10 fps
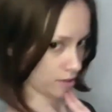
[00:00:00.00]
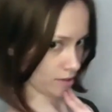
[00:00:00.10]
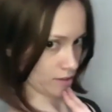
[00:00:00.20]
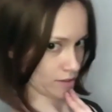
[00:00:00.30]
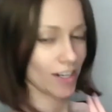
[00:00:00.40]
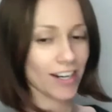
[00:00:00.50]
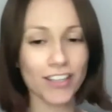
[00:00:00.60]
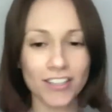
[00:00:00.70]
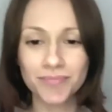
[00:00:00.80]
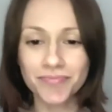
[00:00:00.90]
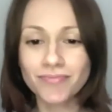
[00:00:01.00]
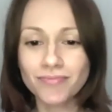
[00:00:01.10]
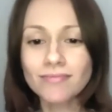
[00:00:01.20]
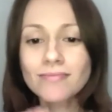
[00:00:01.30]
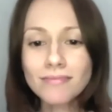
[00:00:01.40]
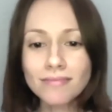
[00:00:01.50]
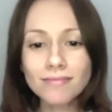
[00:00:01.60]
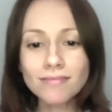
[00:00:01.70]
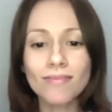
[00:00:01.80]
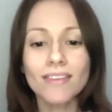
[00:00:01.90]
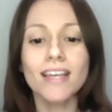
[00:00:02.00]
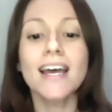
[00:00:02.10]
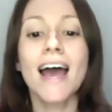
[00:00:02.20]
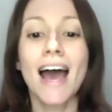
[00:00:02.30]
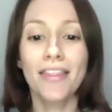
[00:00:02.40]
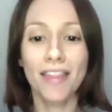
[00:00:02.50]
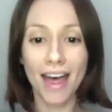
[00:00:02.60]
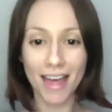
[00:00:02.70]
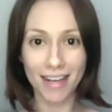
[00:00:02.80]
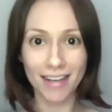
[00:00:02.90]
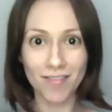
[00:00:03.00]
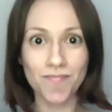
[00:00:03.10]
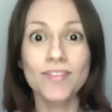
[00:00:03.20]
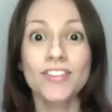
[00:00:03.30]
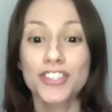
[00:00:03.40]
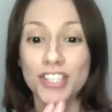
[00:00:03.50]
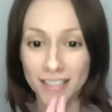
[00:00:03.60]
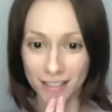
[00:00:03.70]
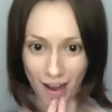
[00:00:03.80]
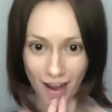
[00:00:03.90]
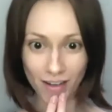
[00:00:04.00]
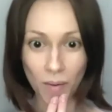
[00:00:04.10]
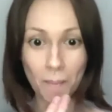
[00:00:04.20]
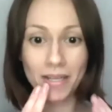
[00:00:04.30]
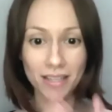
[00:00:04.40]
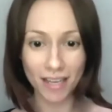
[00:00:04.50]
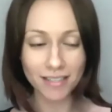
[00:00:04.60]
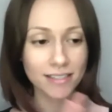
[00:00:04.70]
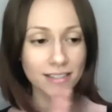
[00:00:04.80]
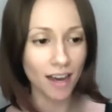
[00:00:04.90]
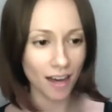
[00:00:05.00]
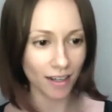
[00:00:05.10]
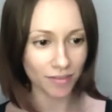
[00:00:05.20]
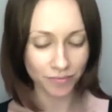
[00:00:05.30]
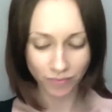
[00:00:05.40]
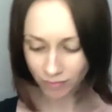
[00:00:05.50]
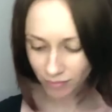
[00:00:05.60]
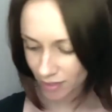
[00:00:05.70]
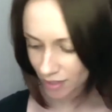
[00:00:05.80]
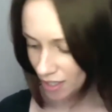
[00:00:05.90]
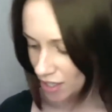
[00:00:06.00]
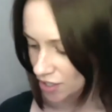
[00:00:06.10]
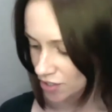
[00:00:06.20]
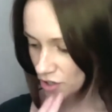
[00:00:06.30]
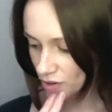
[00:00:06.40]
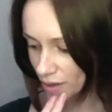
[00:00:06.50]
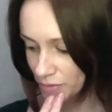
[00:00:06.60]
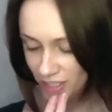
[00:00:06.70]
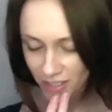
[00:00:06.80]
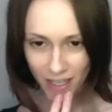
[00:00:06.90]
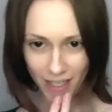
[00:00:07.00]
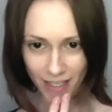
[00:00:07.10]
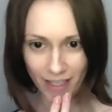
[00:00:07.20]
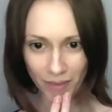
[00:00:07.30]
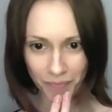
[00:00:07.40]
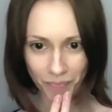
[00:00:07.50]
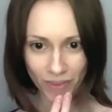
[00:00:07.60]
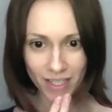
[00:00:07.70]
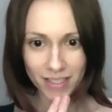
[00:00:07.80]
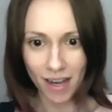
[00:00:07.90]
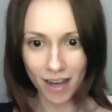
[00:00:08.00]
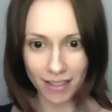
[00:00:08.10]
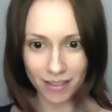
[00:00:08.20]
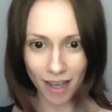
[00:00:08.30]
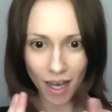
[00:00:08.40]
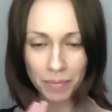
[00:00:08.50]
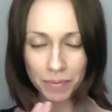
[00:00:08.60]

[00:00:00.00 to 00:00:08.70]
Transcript: Very good. And then chin tuck plus tongue. So I'm chin tucking, tongue is up.